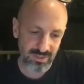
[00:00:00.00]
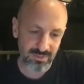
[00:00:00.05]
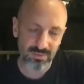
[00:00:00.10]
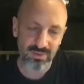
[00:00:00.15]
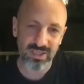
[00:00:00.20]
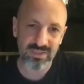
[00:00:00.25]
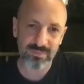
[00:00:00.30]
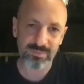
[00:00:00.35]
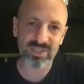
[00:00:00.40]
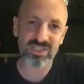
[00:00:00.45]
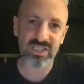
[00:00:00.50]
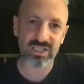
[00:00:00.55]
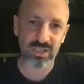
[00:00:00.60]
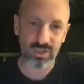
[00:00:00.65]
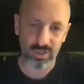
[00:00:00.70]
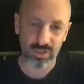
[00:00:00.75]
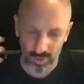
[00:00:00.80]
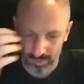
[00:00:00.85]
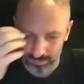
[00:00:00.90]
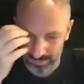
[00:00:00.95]
especially in
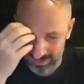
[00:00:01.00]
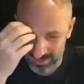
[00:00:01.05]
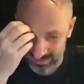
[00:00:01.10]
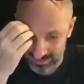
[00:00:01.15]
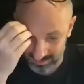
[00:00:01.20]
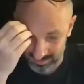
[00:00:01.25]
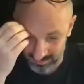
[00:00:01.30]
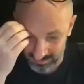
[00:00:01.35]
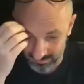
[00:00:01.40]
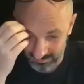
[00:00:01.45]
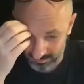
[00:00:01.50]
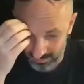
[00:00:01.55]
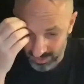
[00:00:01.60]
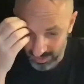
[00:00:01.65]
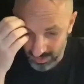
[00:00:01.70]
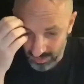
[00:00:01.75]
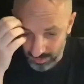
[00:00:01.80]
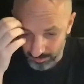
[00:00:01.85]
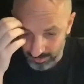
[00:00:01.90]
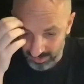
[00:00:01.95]
economics,
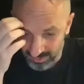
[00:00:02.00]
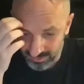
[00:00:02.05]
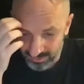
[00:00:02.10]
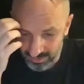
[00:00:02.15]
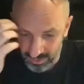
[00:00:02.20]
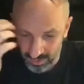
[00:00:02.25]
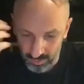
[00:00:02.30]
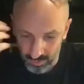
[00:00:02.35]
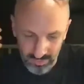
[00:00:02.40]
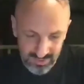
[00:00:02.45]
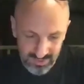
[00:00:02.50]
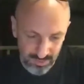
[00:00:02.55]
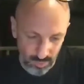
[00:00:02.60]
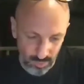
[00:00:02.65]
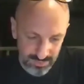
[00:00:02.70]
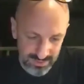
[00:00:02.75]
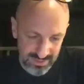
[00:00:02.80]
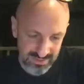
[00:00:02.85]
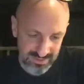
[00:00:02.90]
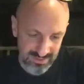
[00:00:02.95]
but in our
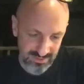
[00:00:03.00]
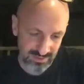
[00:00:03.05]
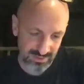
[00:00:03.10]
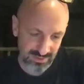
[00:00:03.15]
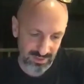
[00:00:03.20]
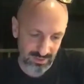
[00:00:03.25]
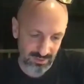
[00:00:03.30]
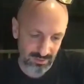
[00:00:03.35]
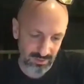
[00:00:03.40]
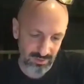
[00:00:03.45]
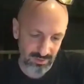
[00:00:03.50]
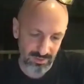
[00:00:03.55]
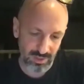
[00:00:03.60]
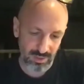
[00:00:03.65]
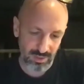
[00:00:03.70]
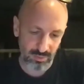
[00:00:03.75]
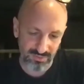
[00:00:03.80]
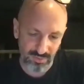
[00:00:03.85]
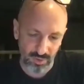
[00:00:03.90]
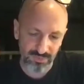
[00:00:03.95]
resources
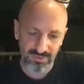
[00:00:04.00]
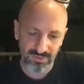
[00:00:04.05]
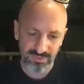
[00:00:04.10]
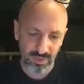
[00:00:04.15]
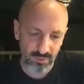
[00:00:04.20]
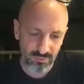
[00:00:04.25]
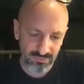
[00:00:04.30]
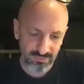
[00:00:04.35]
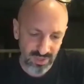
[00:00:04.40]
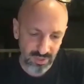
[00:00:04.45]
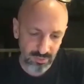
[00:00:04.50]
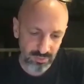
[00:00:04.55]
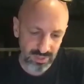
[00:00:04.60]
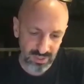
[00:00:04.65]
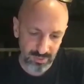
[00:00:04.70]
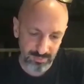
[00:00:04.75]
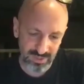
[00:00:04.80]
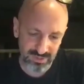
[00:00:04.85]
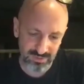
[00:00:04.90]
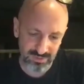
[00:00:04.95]
are very
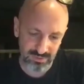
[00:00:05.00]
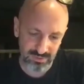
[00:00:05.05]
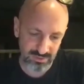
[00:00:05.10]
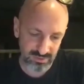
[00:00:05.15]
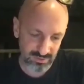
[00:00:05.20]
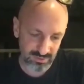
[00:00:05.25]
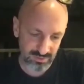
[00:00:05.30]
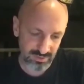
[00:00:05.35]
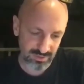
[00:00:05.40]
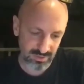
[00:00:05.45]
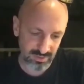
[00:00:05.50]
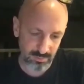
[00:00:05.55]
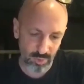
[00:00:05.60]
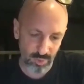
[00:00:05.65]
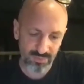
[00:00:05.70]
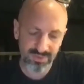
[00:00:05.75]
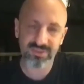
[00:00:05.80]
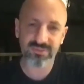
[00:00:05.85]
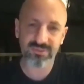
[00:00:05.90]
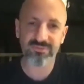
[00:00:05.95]
limited in the
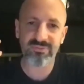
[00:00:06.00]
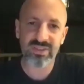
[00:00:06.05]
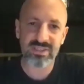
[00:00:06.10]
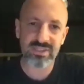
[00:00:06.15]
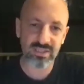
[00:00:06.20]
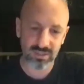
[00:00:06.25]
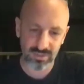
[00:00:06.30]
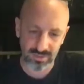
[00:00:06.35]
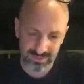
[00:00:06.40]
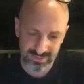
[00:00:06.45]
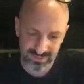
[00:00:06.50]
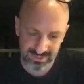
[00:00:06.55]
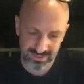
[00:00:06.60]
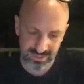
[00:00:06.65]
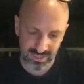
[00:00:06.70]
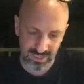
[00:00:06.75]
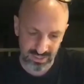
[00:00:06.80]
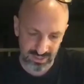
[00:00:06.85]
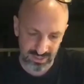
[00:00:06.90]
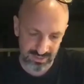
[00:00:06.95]
most physical
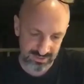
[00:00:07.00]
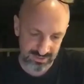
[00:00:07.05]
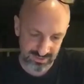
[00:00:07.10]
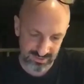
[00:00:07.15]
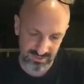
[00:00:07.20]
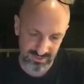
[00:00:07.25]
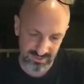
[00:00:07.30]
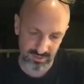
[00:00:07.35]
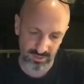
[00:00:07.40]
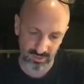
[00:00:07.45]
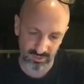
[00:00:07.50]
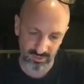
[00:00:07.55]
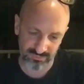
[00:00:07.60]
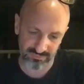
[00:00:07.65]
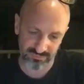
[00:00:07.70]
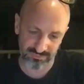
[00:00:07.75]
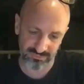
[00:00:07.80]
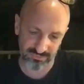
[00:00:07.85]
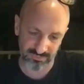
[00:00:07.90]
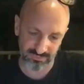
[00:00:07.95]
sense of
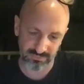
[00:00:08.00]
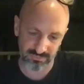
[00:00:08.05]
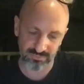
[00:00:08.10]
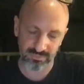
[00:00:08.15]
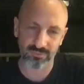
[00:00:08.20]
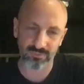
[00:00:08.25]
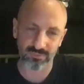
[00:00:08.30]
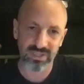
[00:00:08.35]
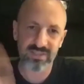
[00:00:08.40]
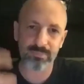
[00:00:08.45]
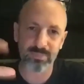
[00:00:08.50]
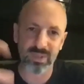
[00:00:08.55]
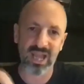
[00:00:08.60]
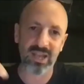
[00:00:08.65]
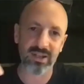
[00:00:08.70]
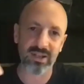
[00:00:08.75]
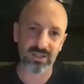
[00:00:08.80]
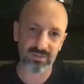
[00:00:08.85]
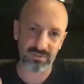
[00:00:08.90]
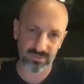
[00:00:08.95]
this
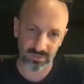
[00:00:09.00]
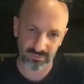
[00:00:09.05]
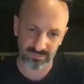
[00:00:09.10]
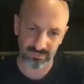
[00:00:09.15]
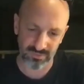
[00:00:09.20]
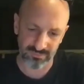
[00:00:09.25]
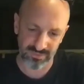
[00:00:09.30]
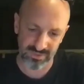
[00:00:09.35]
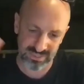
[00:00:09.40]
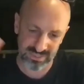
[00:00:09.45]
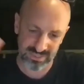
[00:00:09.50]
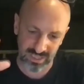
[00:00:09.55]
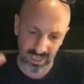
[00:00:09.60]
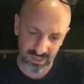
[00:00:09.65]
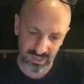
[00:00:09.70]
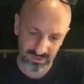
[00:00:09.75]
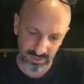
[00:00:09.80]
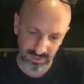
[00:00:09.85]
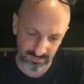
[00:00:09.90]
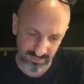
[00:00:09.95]
planet, of the
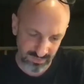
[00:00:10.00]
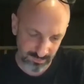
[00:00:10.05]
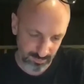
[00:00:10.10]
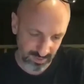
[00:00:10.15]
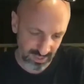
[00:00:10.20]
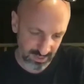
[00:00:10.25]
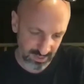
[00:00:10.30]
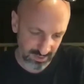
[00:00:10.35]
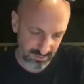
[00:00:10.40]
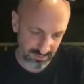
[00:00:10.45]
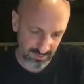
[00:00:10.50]
physicality of this planet.